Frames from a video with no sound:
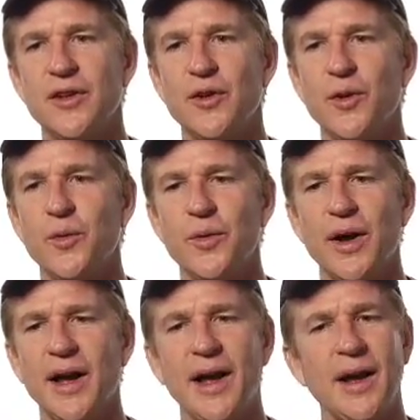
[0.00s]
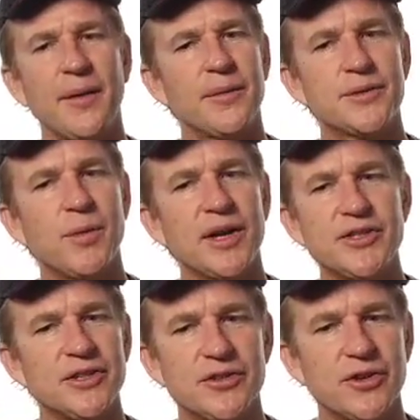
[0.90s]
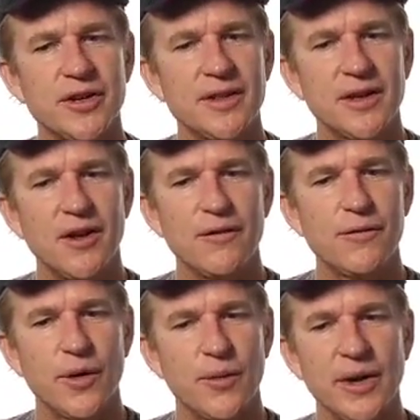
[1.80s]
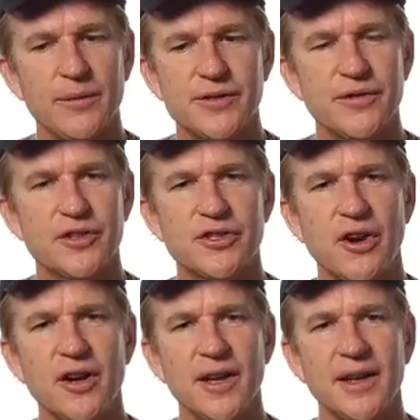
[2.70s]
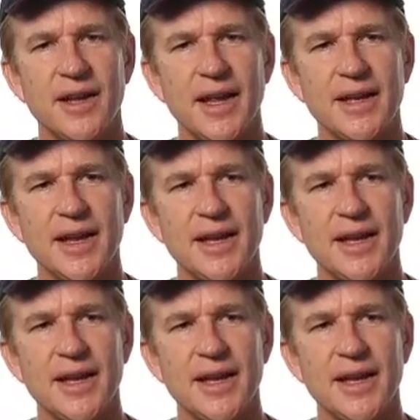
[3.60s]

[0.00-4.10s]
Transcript: you know, I, I, was watching during the Gulf War when it was first starting and,